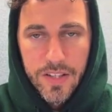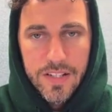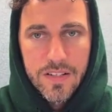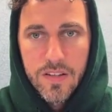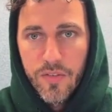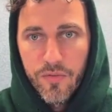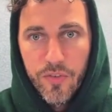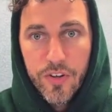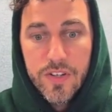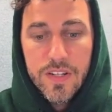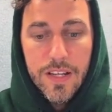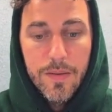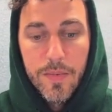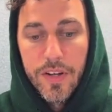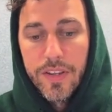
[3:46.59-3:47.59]
That's the first
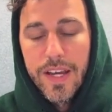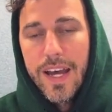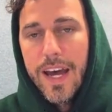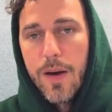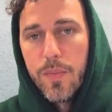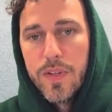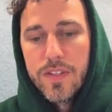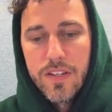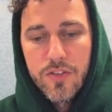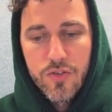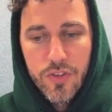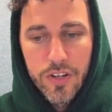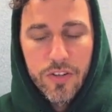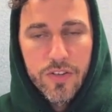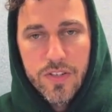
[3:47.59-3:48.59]
email that happens. It
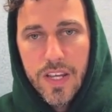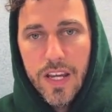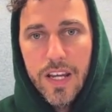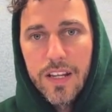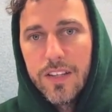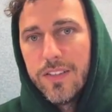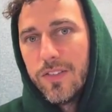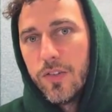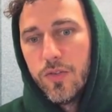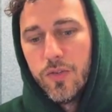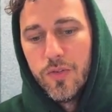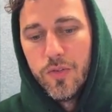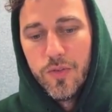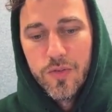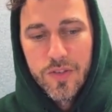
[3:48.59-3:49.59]
triggers, hey,
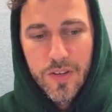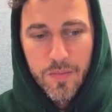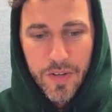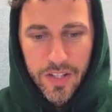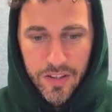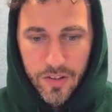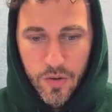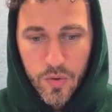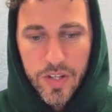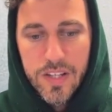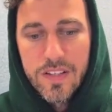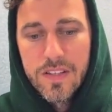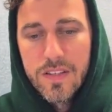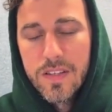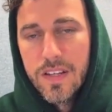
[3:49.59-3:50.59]
you submitted the
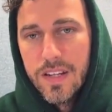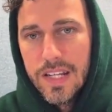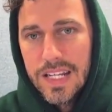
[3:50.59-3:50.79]
quiz.